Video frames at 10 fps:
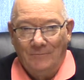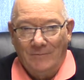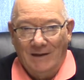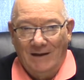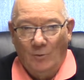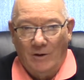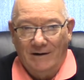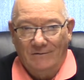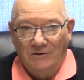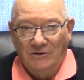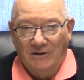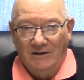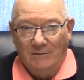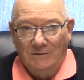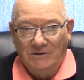in whatever
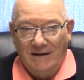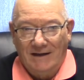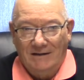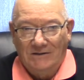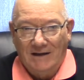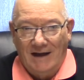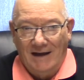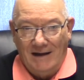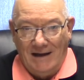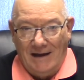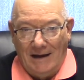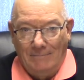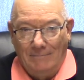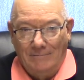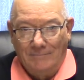circumstance I
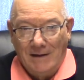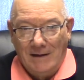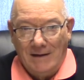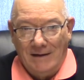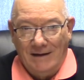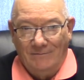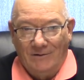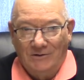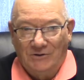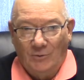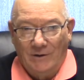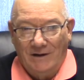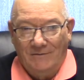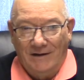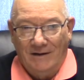am. In verse
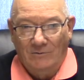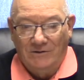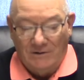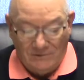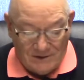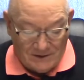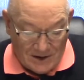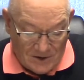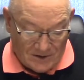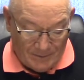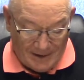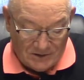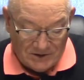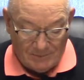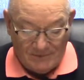12, he goes on to talk about
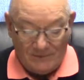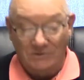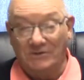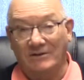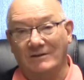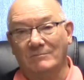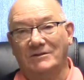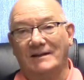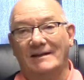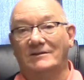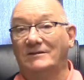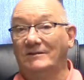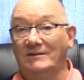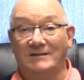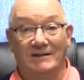some of those circumstances.
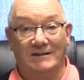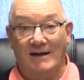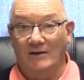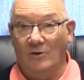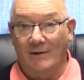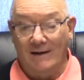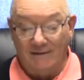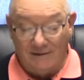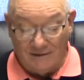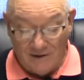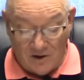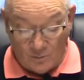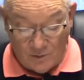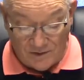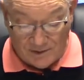He says, I know how to get along
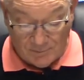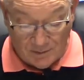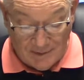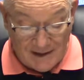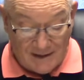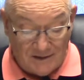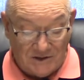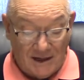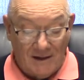with humble means.